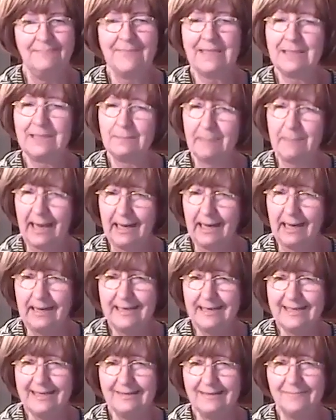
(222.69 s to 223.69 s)

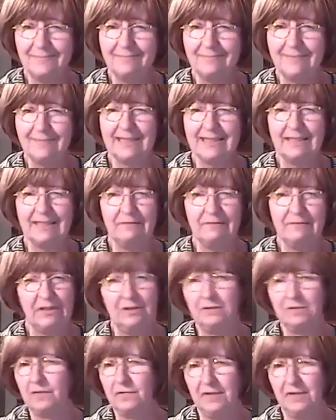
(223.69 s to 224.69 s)
spelling is
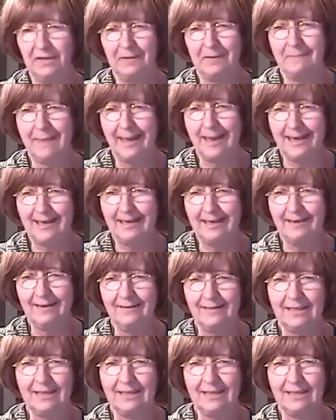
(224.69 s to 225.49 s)
difficult for very many.